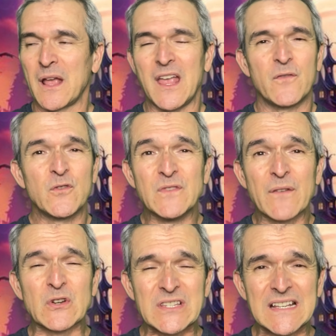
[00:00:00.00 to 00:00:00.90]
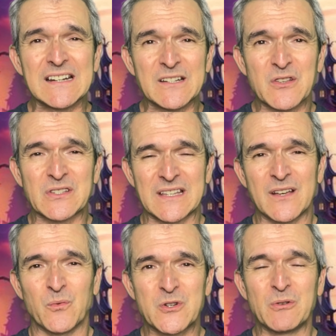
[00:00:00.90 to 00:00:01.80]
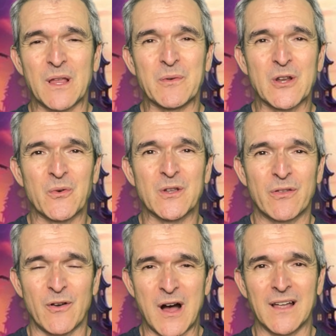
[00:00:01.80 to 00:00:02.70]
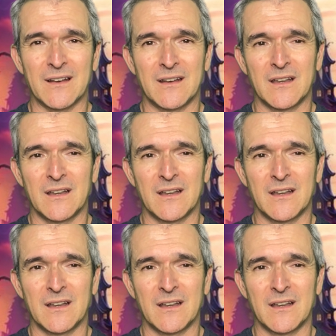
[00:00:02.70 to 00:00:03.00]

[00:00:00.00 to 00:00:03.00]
If you've never seen it and you see it, would you let me know what you thought?